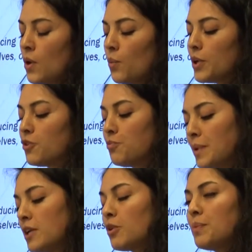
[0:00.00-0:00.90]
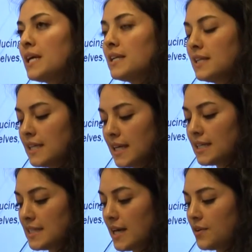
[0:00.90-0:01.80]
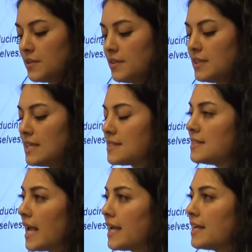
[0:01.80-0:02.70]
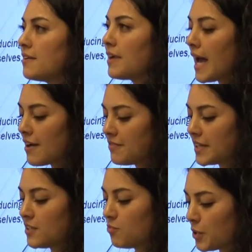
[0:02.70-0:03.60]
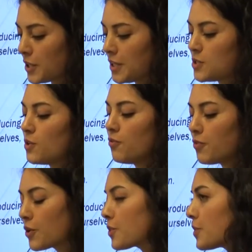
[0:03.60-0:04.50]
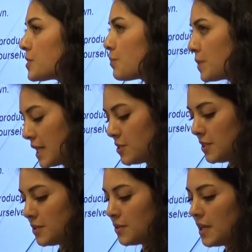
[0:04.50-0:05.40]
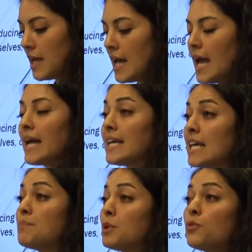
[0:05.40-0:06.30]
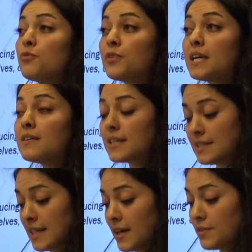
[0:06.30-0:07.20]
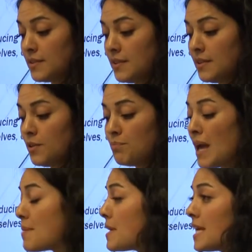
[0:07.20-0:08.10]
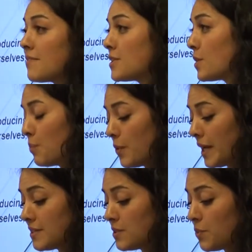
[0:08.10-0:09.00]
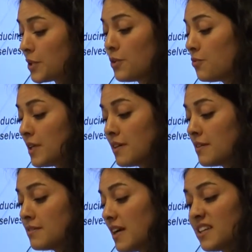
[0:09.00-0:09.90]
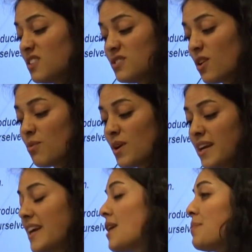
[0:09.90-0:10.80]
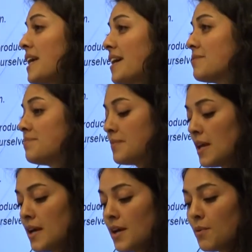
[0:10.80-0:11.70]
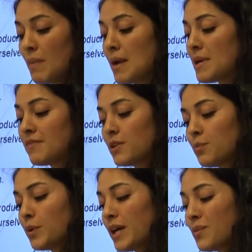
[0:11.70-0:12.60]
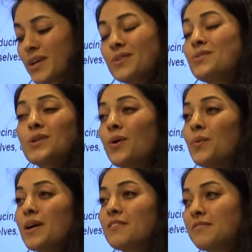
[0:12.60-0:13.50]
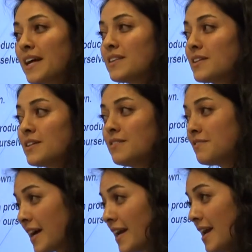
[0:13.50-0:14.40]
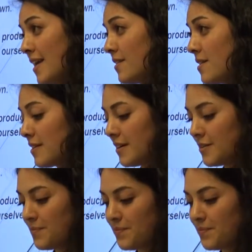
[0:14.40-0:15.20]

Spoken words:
When you've been repeatedly kicked down, these negative affective burdens further deplete you and keep you feeling down, maybe even to the point where you feel like you don't want to get up again, maybe even to the point where you don't want to fight the good fight any longer.